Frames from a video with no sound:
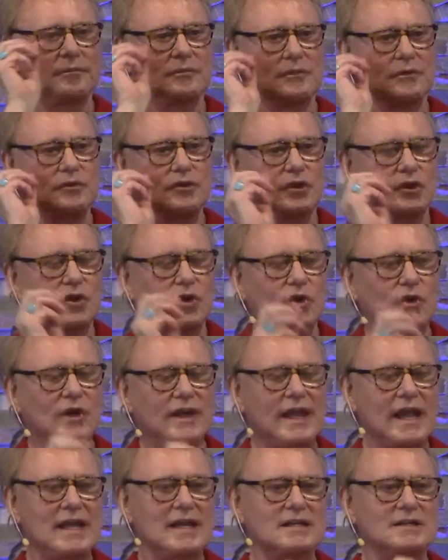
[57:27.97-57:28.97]
to
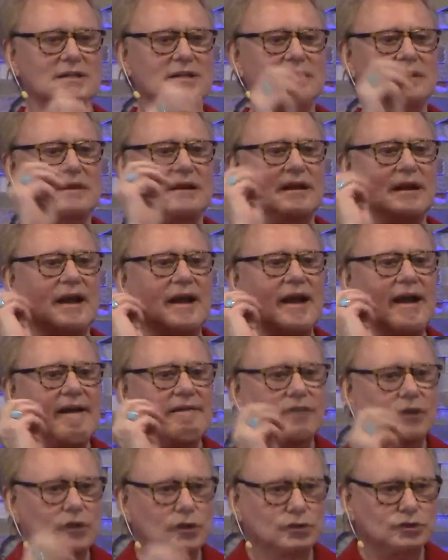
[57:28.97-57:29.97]
create
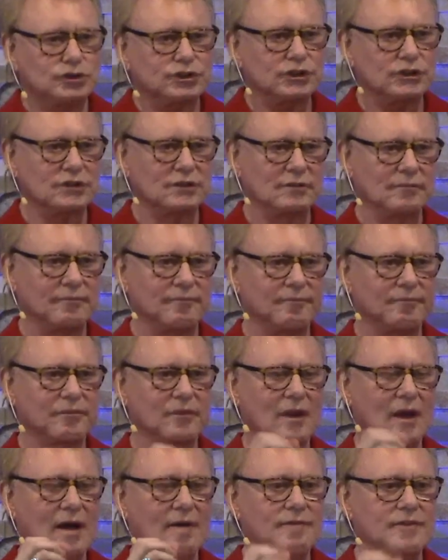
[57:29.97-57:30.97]
evolution
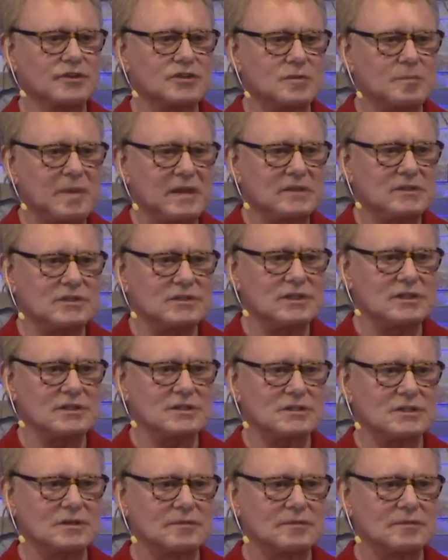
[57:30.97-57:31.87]
of the species.